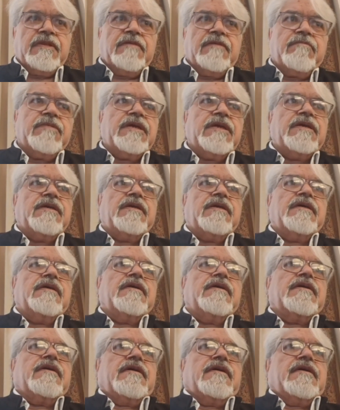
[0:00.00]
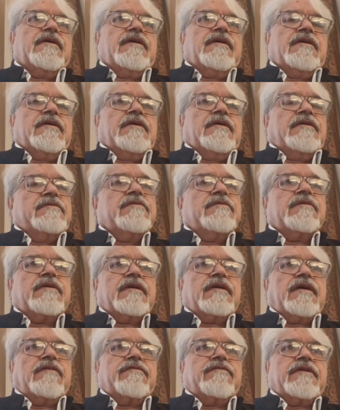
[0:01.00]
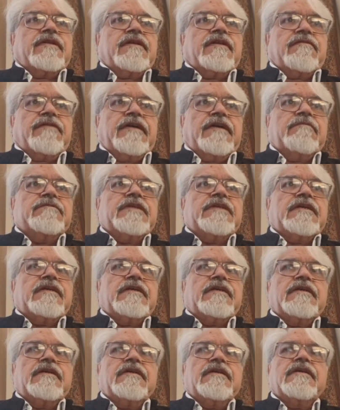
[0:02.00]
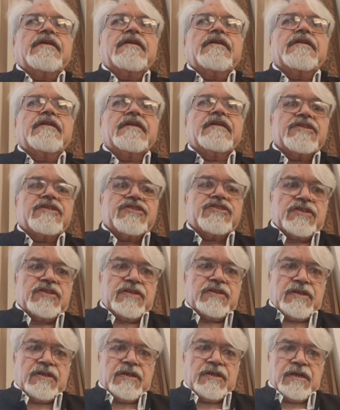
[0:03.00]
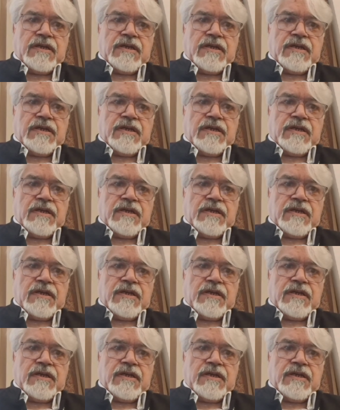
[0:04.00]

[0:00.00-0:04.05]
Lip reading: be looking after the family, the kitchen,